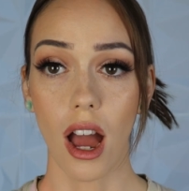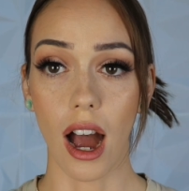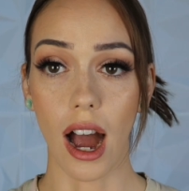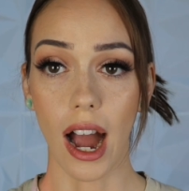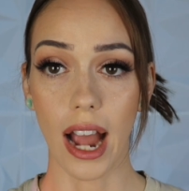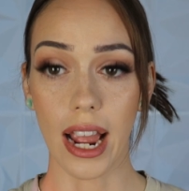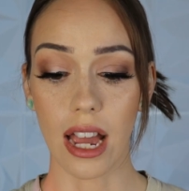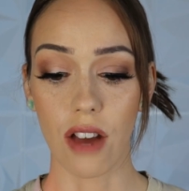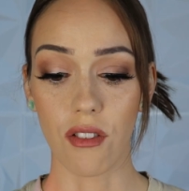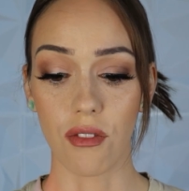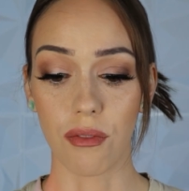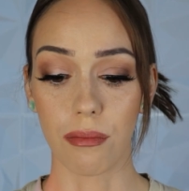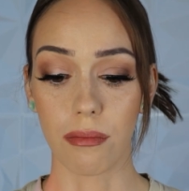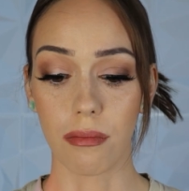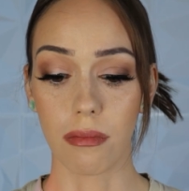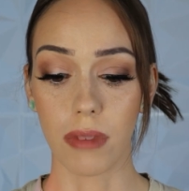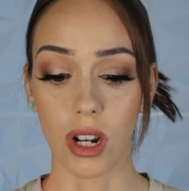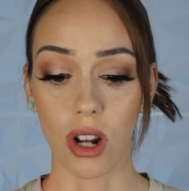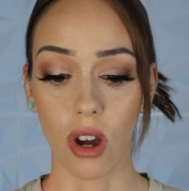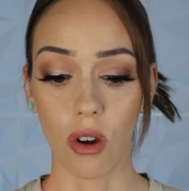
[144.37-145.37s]
I have,
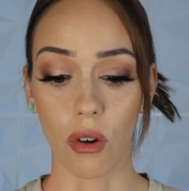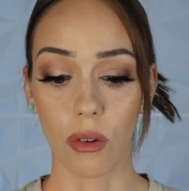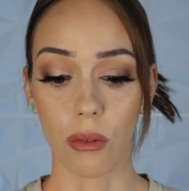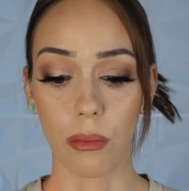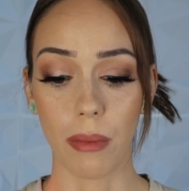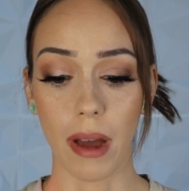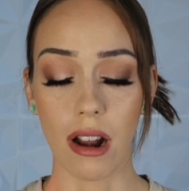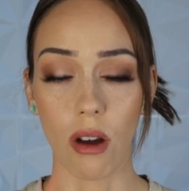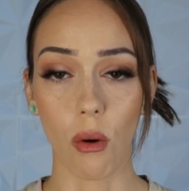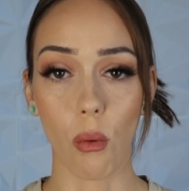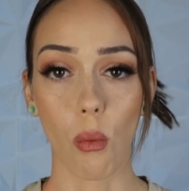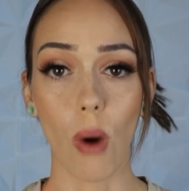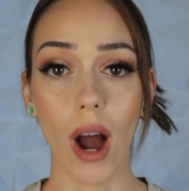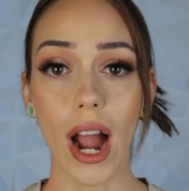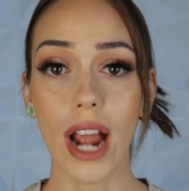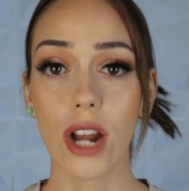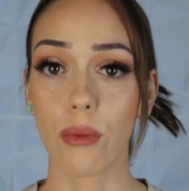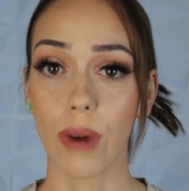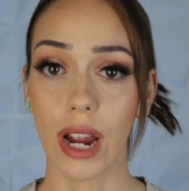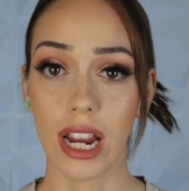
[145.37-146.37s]
you know, met a
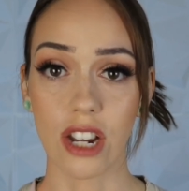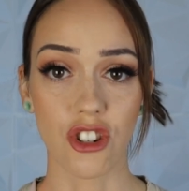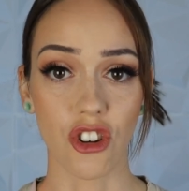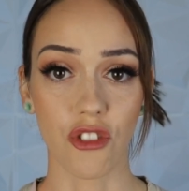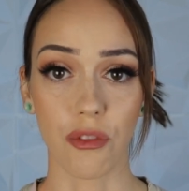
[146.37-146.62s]
wide range